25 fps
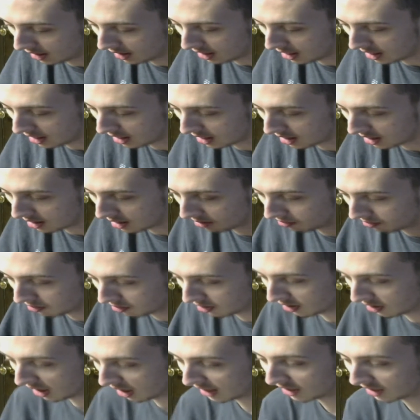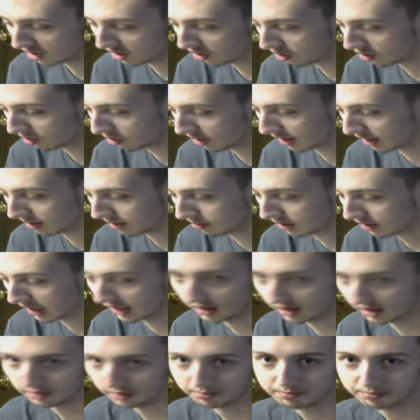a tinier, like,
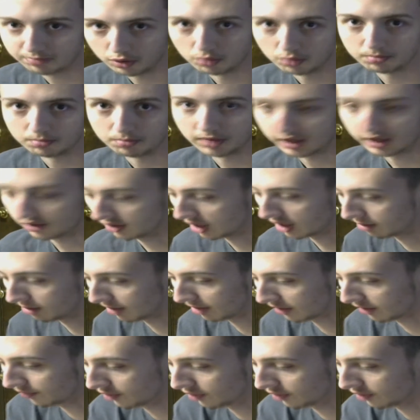kind of boom mic style microphone.